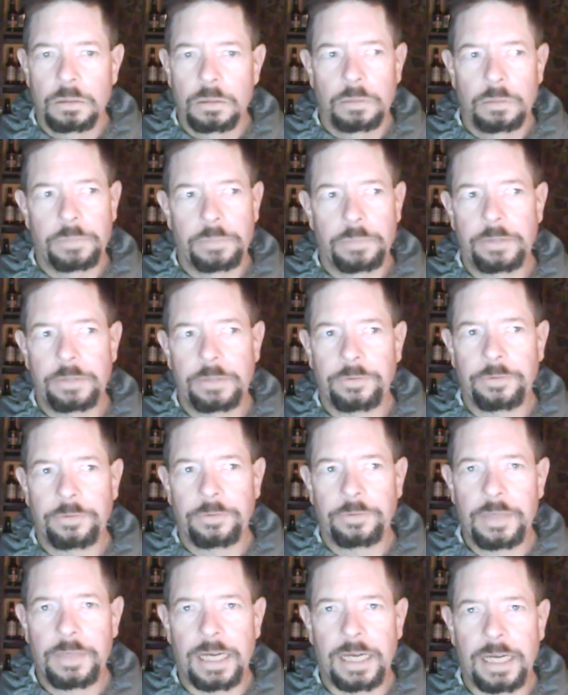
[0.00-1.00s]
But this
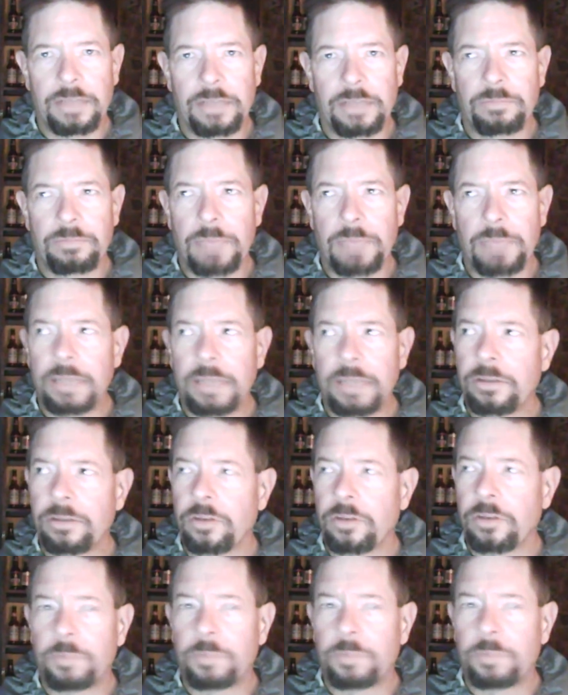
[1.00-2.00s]
other guy mainly
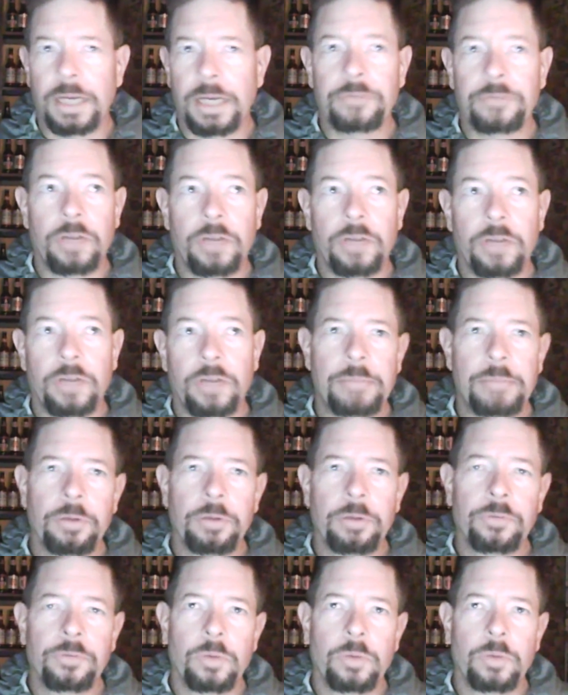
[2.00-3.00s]
does beer. I saw he had
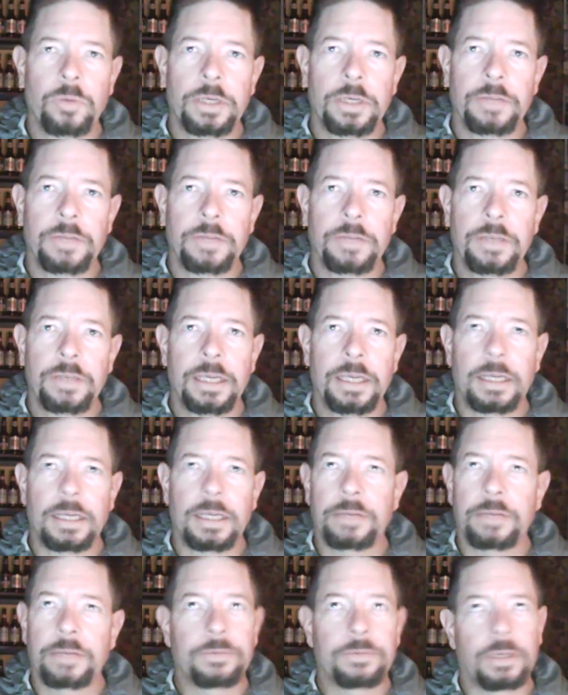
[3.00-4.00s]
posted one the other day, and
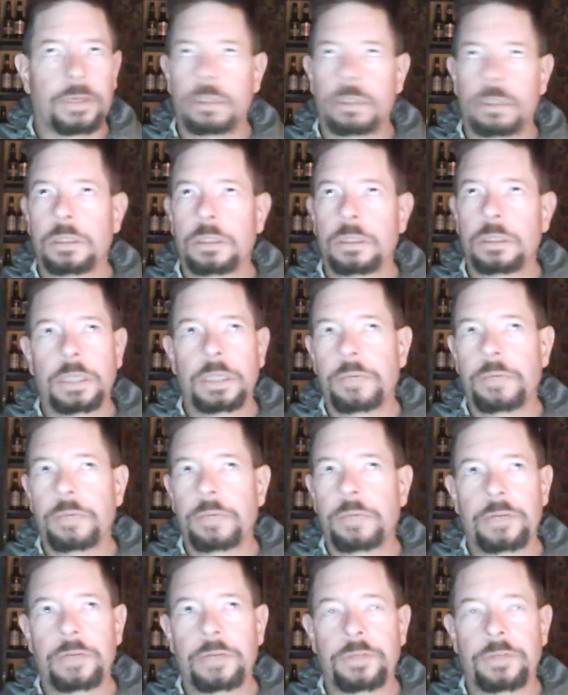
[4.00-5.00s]
I was like, oh, I can't
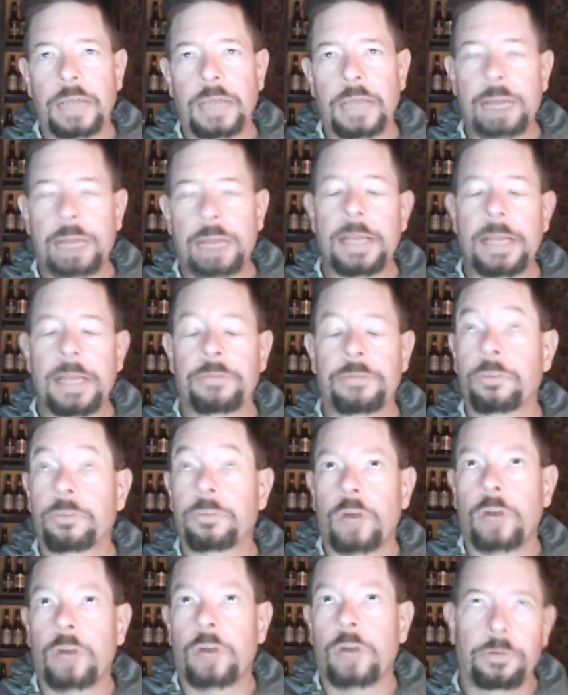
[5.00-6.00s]
watch it. I'm not
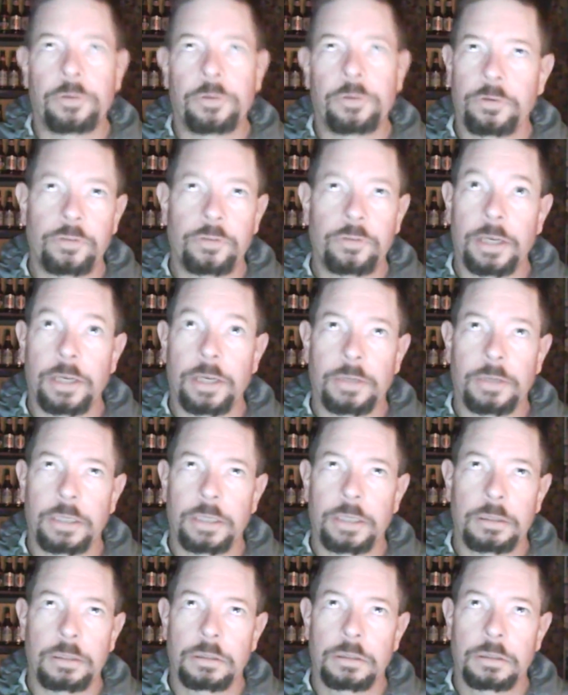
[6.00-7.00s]
subscribing to his
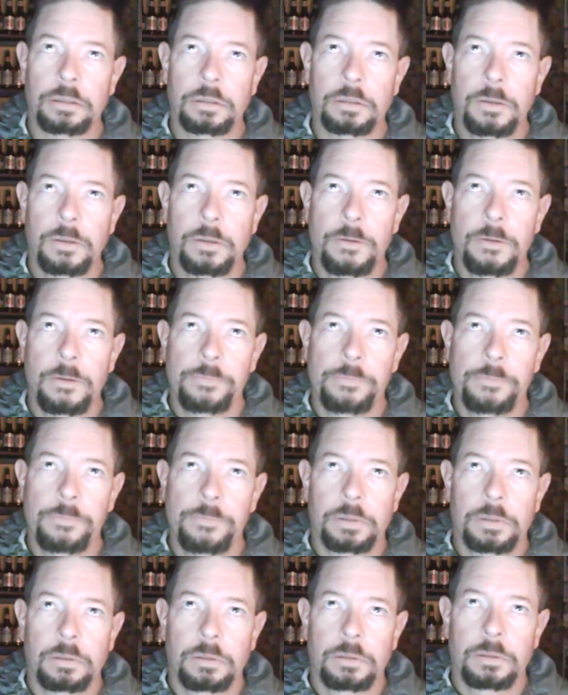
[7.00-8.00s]
channel.
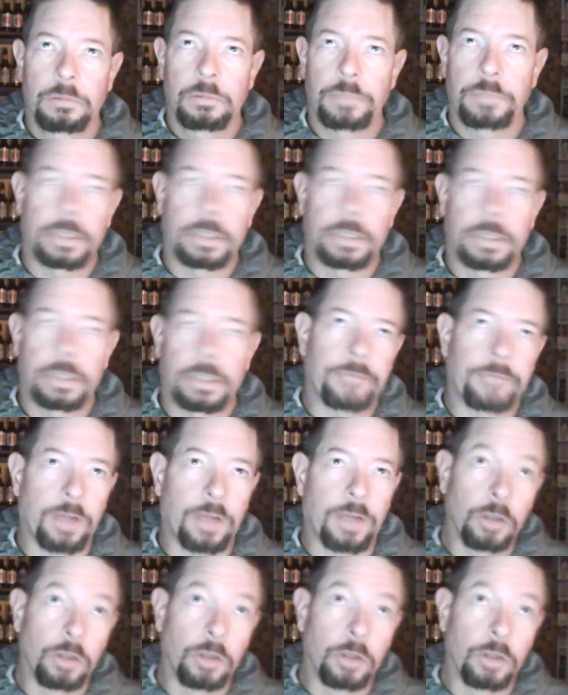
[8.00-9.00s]
But like if I
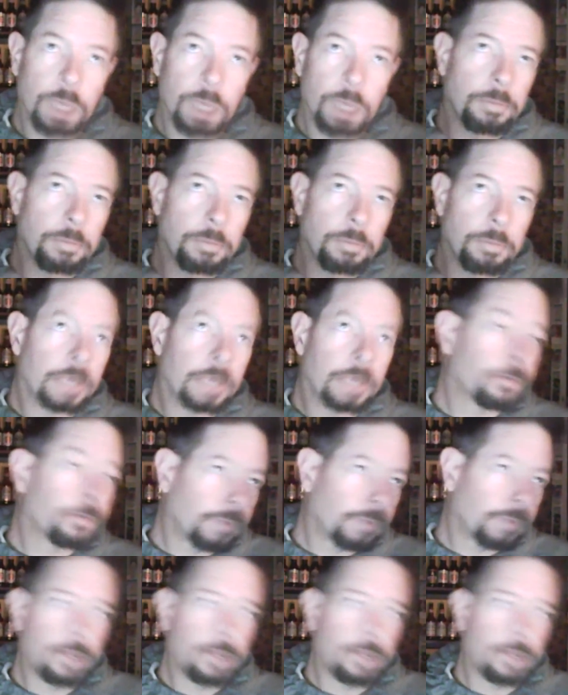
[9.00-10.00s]
look up a beer,
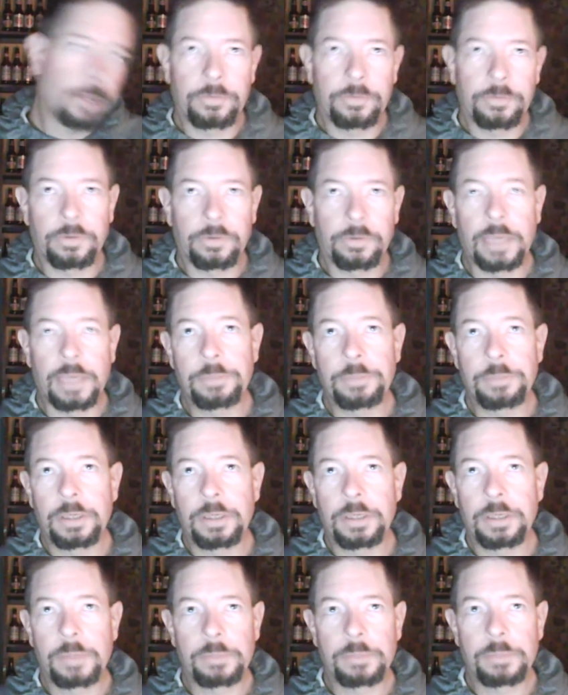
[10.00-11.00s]
sometimes his name will
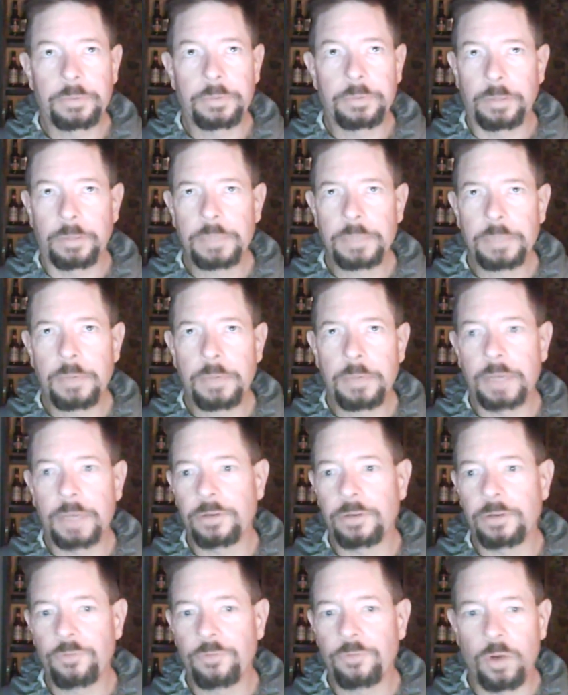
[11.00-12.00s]
come up. I was like, I'm not
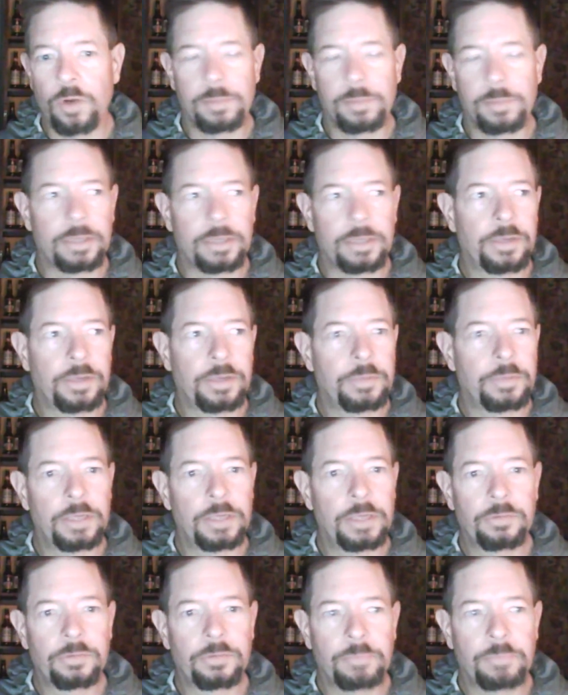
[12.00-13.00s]
watching a 40 minute thing where
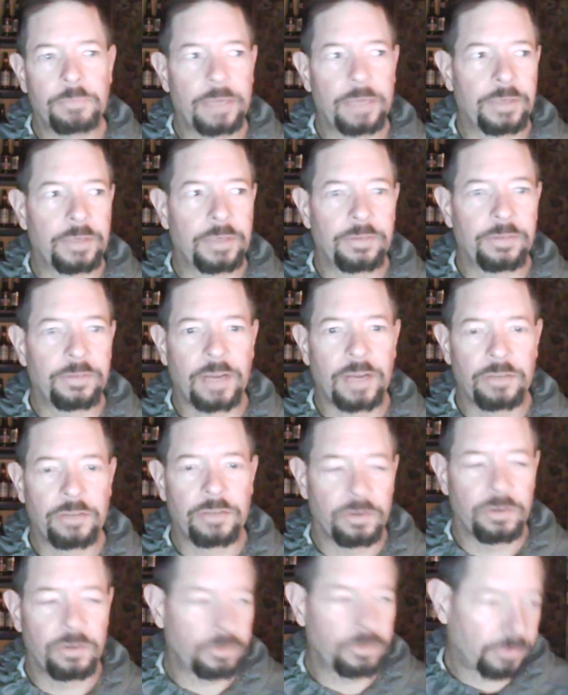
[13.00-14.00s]
he makes inside
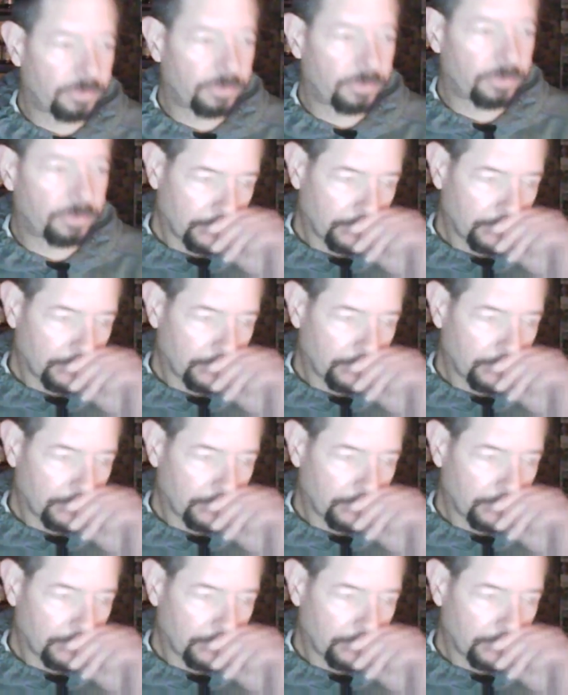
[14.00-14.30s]
jokes.